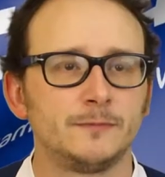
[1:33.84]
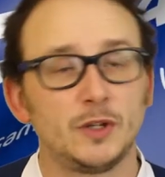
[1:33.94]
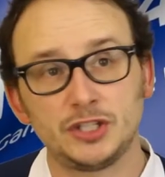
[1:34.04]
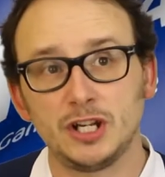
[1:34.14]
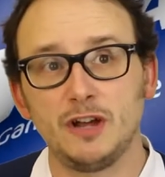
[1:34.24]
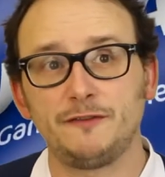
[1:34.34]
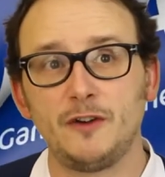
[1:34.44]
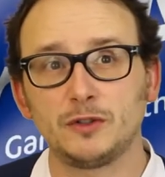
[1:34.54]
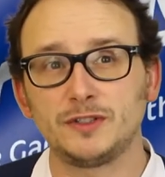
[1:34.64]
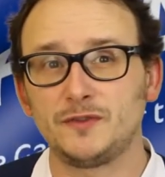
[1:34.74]
Well, shalot,
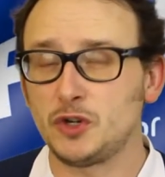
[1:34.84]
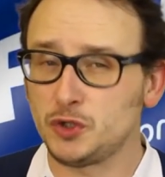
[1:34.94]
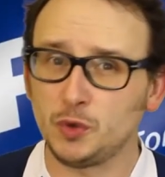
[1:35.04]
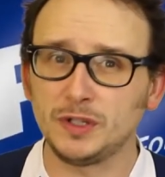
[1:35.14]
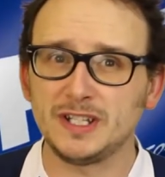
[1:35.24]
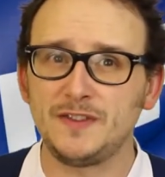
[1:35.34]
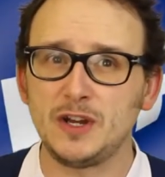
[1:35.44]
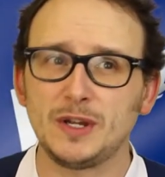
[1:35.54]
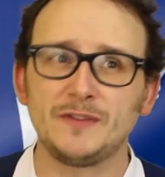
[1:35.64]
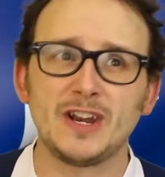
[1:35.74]
folks. If you enjoyed this
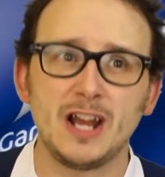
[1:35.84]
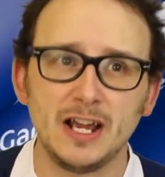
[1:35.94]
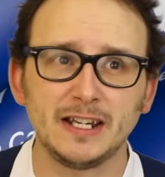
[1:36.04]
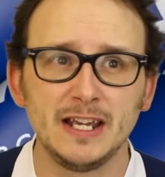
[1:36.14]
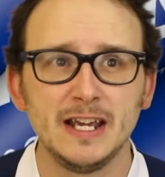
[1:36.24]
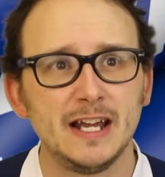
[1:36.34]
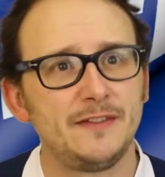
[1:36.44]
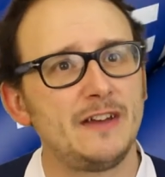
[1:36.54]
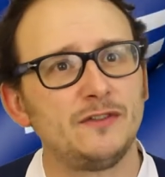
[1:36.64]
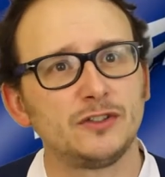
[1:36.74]
video, give it a like. If
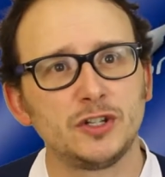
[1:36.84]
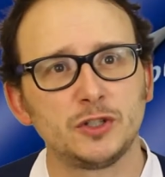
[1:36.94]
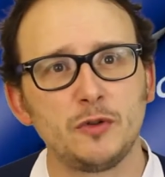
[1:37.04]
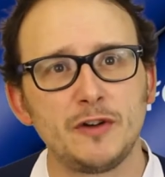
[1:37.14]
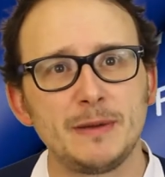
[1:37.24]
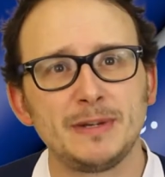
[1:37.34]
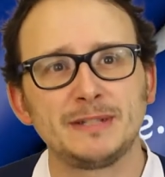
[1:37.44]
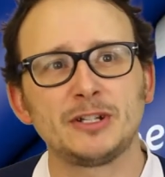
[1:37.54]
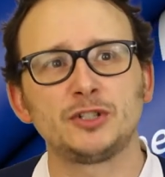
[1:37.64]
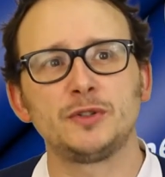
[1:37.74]
you have not done so already,
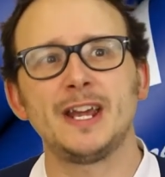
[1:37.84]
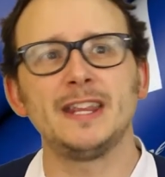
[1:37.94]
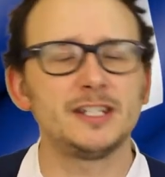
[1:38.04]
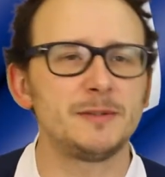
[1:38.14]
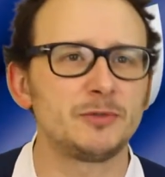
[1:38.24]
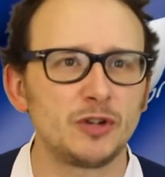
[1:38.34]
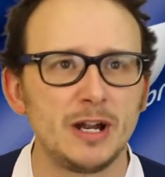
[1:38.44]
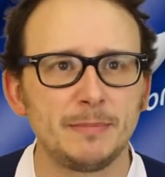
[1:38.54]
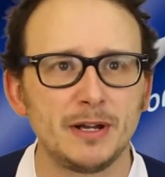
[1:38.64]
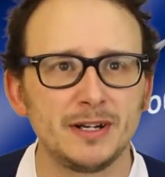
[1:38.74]
please make sure you hit the
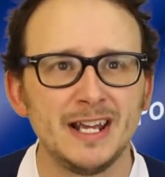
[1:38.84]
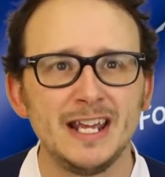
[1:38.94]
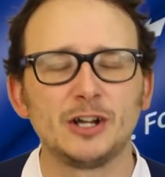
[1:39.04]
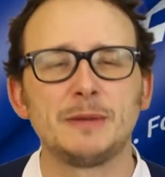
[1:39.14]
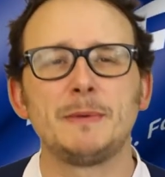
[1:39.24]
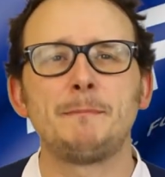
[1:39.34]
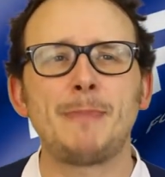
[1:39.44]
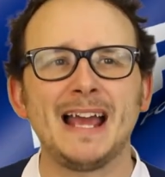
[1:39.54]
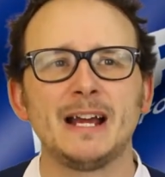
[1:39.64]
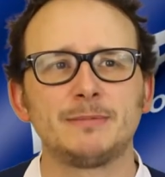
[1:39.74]
subscribe button. It'll keep you
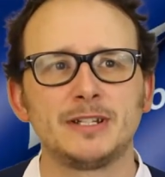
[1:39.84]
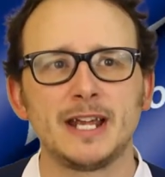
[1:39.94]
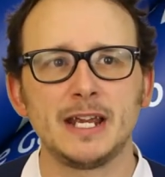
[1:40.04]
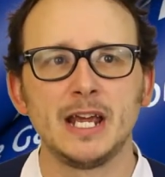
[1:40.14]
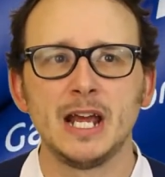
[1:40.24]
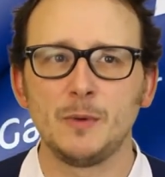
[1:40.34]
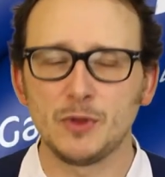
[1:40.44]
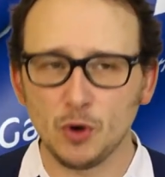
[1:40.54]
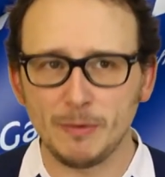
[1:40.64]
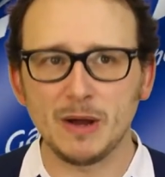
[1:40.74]
bang up to date
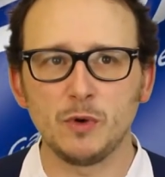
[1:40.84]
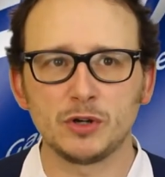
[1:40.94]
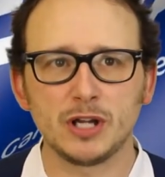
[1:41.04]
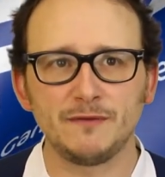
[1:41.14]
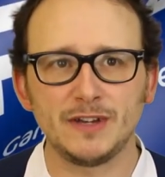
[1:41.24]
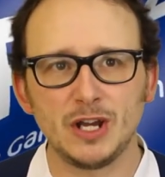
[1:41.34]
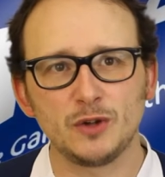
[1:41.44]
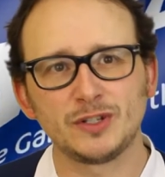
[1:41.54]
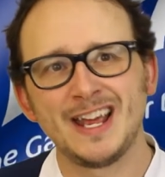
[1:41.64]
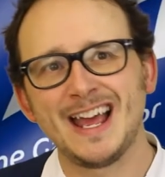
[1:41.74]
with all my World Cup
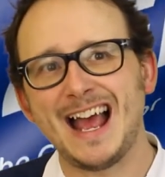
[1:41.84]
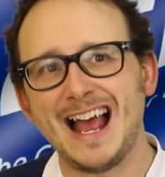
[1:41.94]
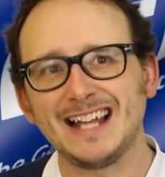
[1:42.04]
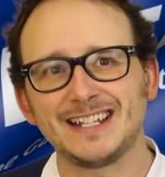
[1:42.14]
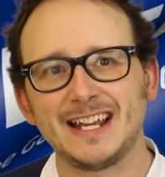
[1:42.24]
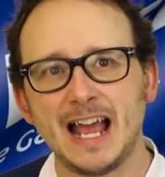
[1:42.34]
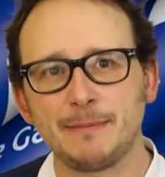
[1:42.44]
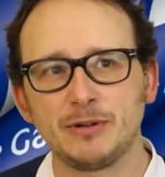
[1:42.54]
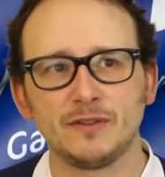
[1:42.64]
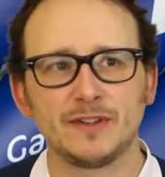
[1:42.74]
videos as they
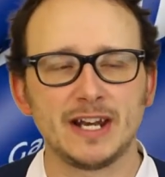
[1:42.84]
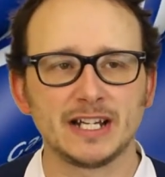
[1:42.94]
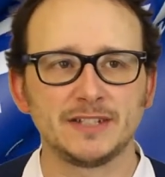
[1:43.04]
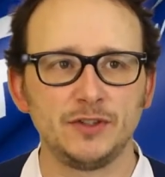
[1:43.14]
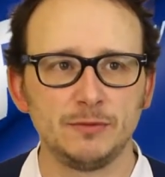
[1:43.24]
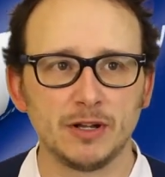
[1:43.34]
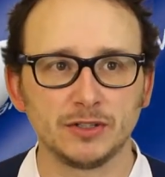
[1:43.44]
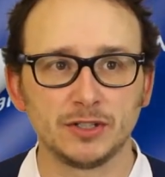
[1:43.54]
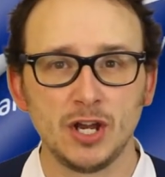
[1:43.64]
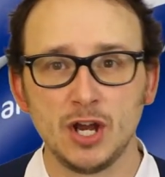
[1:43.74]
happen over the next few
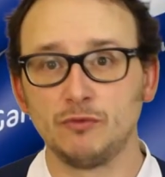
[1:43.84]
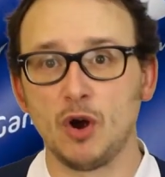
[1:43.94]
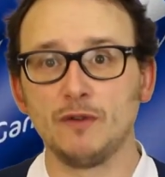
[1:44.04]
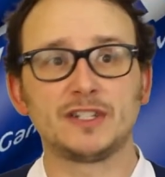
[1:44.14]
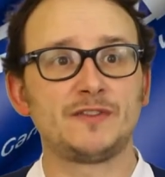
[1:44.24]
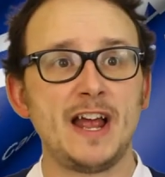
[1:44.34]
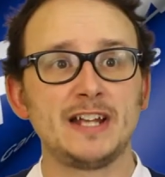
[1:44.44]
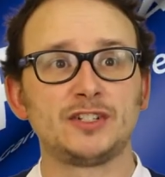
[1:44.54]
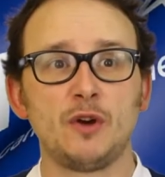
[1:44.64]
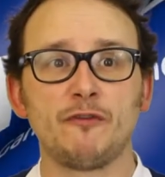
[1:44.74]
months. Rovers
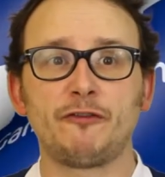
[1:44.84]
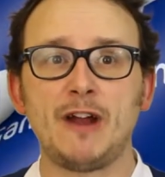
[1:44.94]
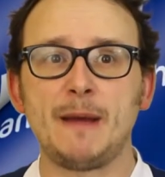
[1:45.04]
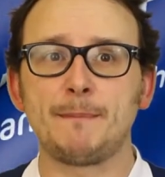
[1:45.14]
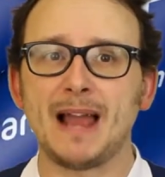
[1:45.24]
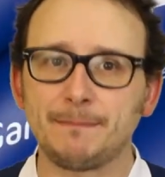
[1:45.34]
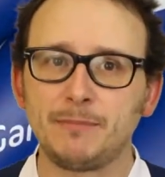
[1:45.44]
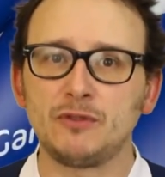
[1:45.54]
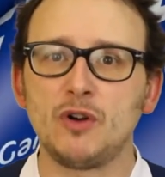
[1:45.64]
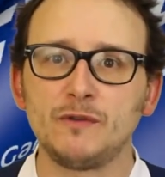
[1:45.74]
fans, don't fret.
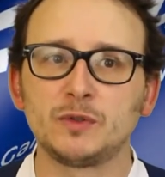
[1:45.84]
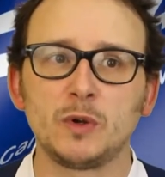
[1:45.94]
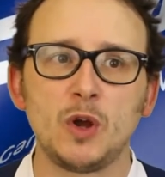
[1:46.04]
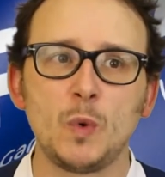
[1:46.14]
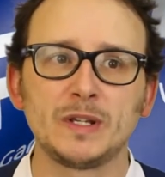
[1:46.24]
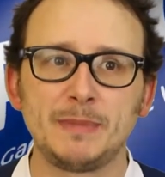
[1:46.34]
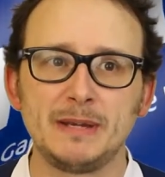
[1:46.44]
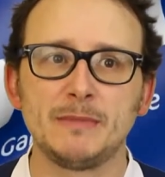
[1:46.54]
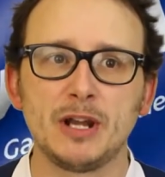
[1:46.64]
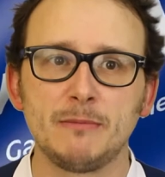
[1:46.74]
Blackburn Rovers will always
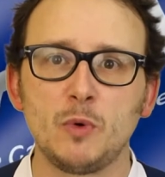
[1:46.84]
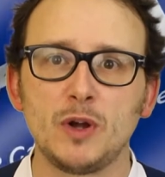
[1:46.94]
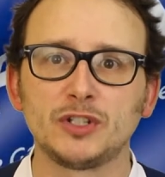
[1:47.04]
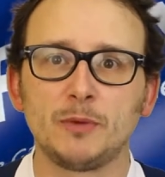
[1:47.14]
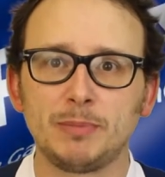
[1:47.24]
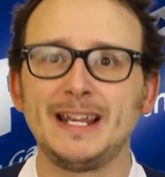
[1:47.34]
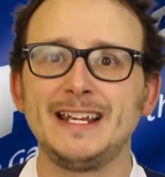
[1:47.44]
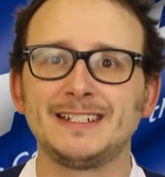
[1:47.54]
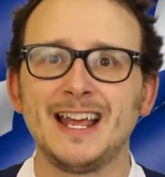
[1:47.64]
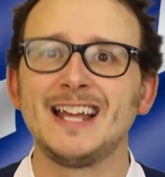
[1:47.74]
be my number one, so
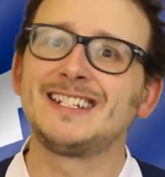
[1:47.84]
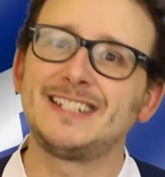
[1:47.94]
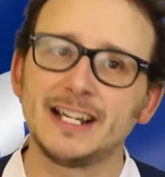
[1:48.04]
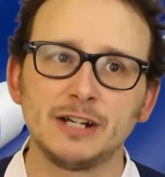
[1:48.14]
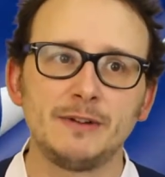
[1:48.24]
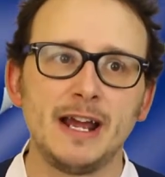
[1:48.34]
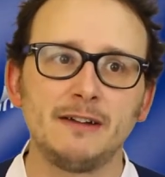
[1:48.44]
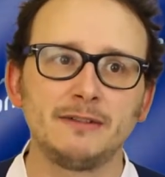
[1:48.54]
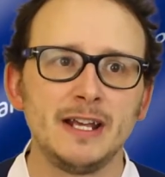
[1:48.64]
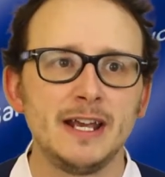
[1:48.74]
please stick
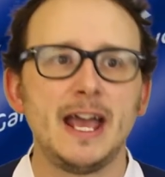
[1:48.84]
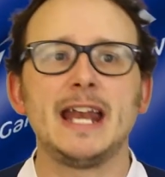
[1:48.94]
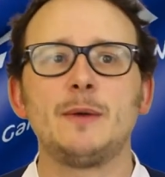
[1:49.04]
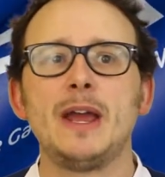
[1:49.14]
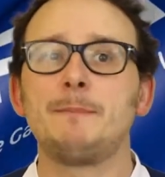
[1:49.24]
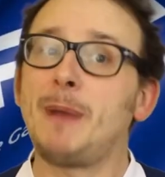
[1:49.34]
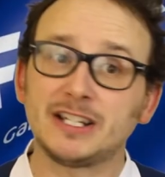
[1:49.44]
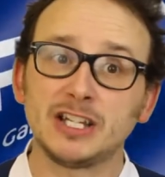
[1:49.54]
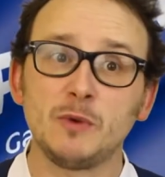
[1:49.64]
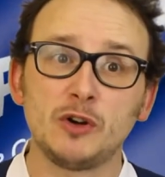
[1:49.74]
around. Anyway,
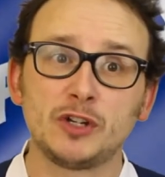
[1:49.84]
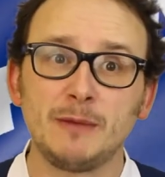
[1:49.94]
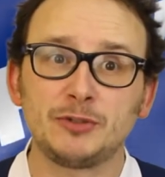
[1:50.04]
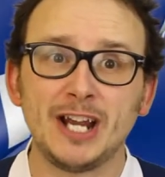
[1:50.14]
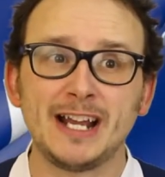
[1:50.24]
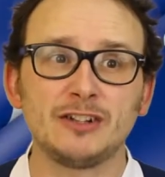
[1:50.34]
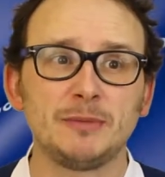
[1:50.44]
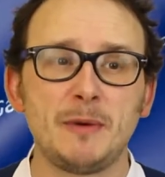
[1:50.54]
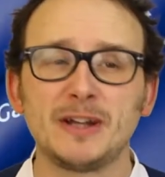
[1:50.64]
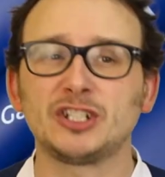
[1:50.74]
back to the World Cup. Check out some of my